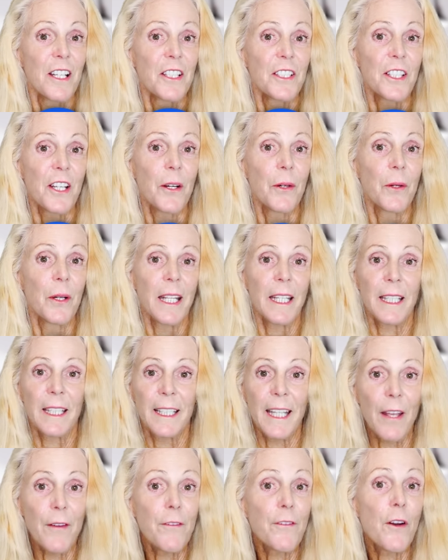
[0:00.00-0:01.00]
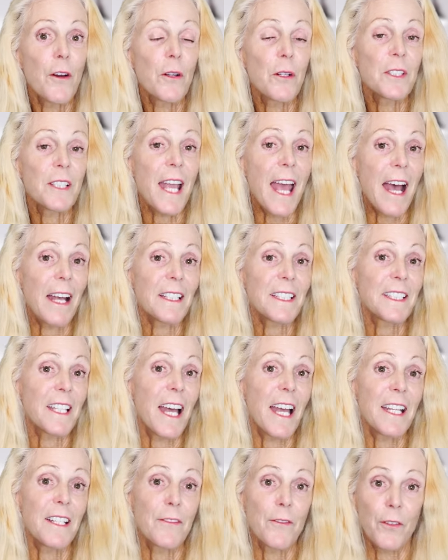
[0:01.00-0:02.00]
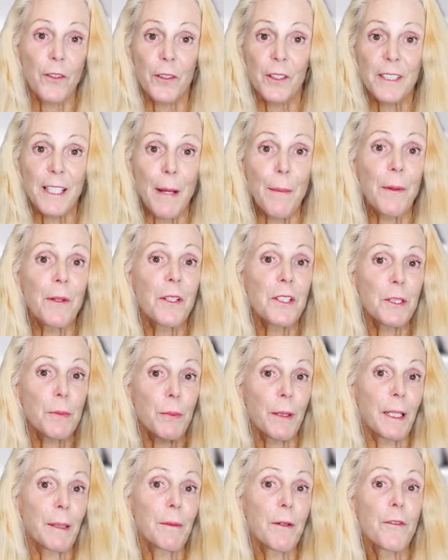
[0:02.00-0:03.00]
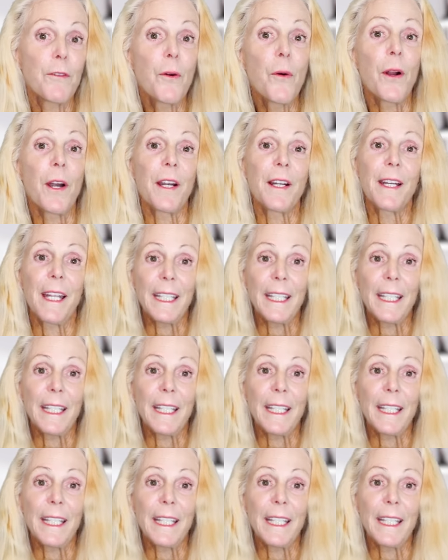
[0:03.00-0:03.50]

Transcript: So get photos outside, for example, the spring before.